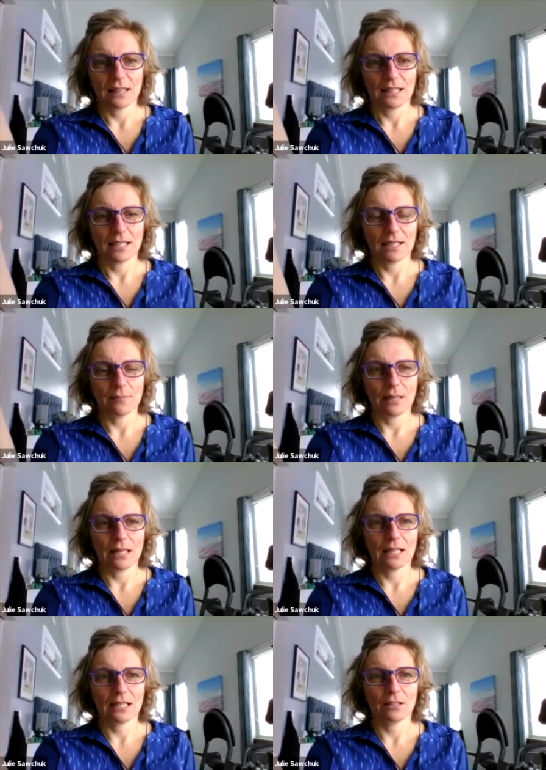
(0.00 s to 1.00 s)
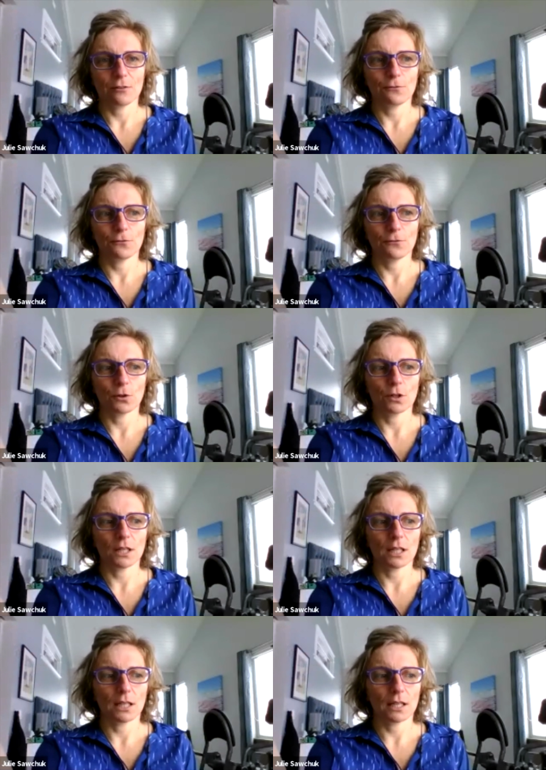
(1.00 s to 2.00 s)
that it made
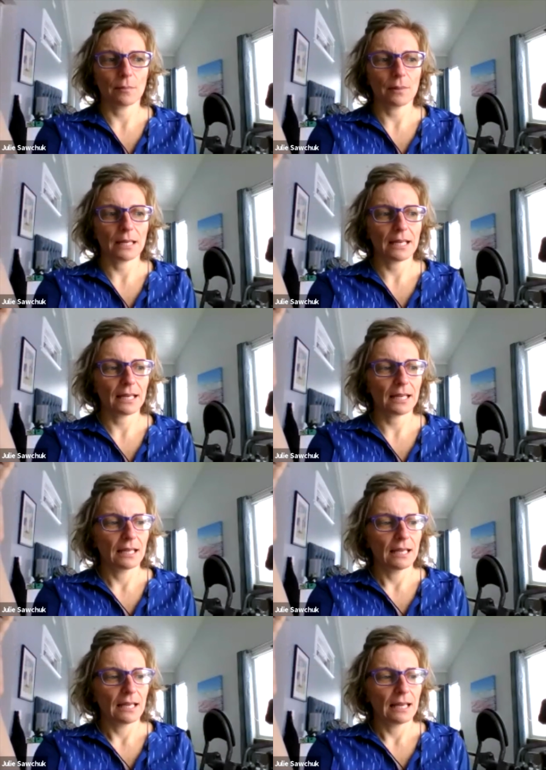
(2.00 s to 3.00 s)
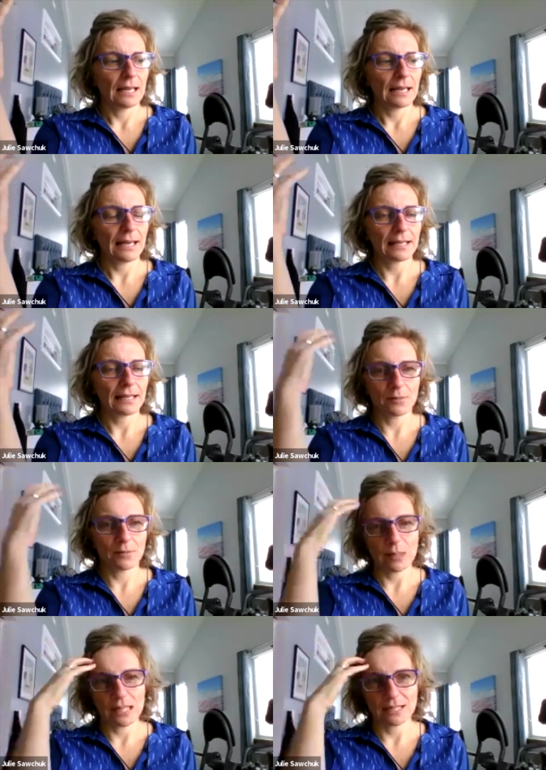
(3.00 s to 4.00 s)
for my
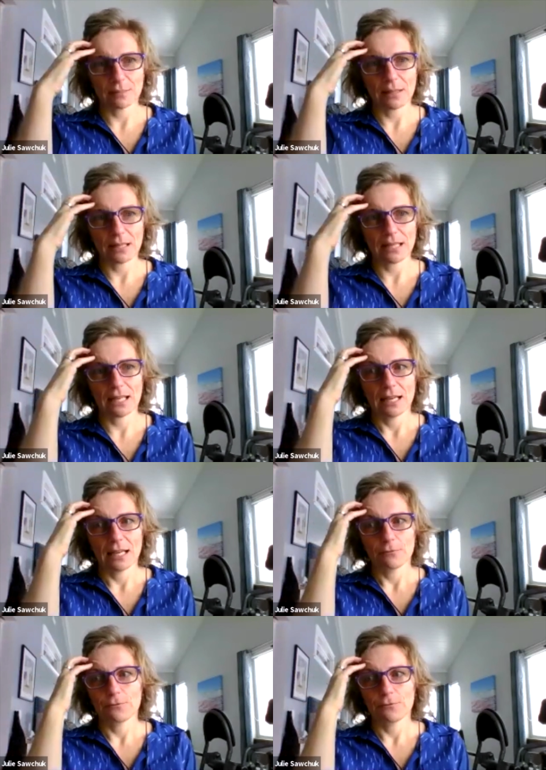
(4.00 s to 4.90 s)
headspace my